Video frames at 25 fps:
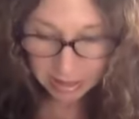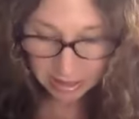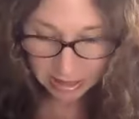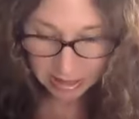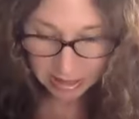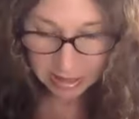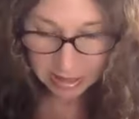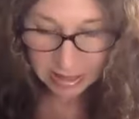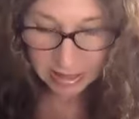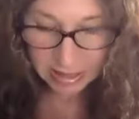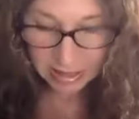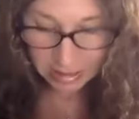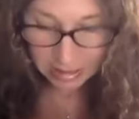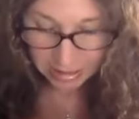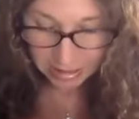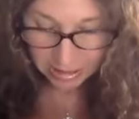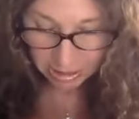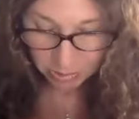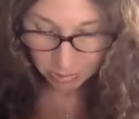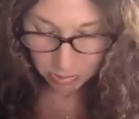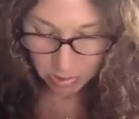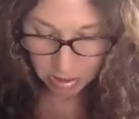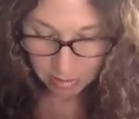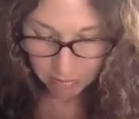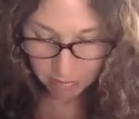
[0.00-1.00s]
This
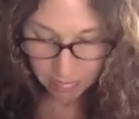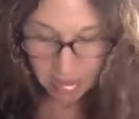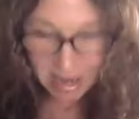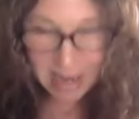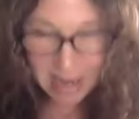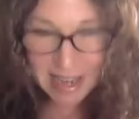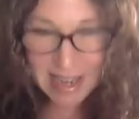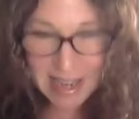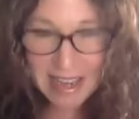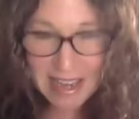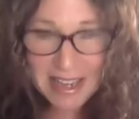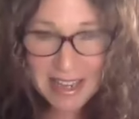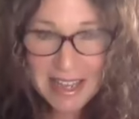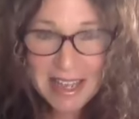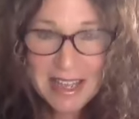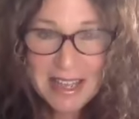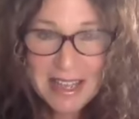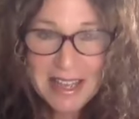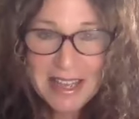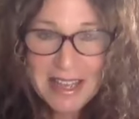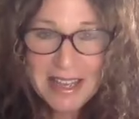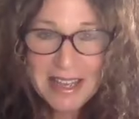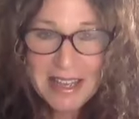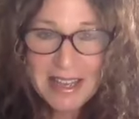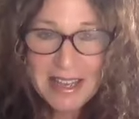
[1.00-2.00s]
is what my
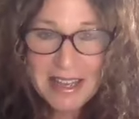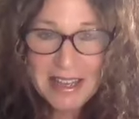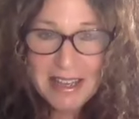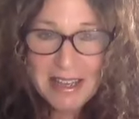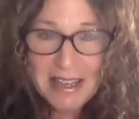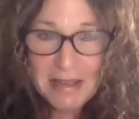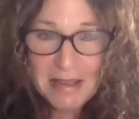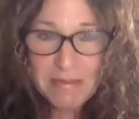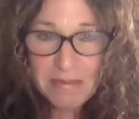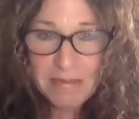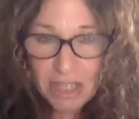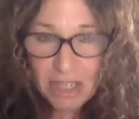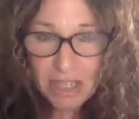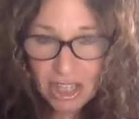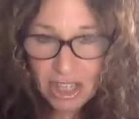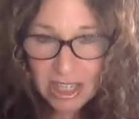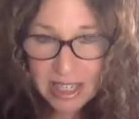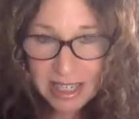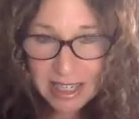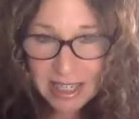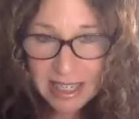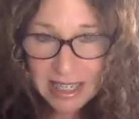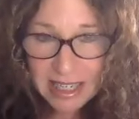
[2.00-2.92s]
mission